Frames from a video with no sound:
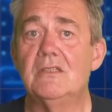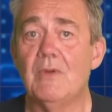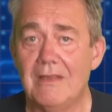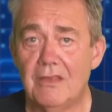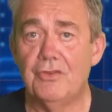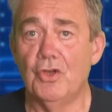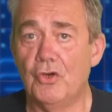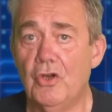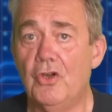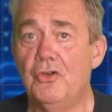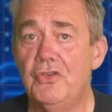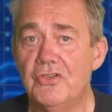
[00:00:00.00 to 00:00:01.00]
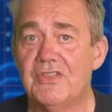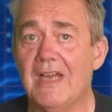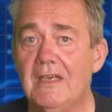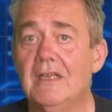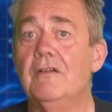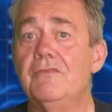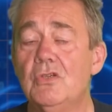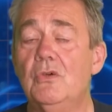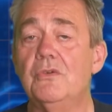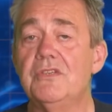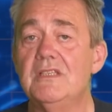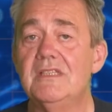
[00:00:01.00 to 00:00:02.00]
to a thorough understanding of
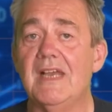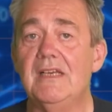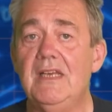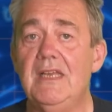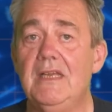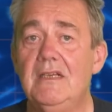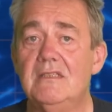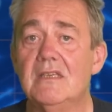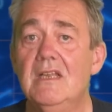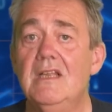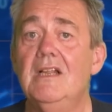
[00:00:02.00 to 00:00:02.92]
tools and techniques,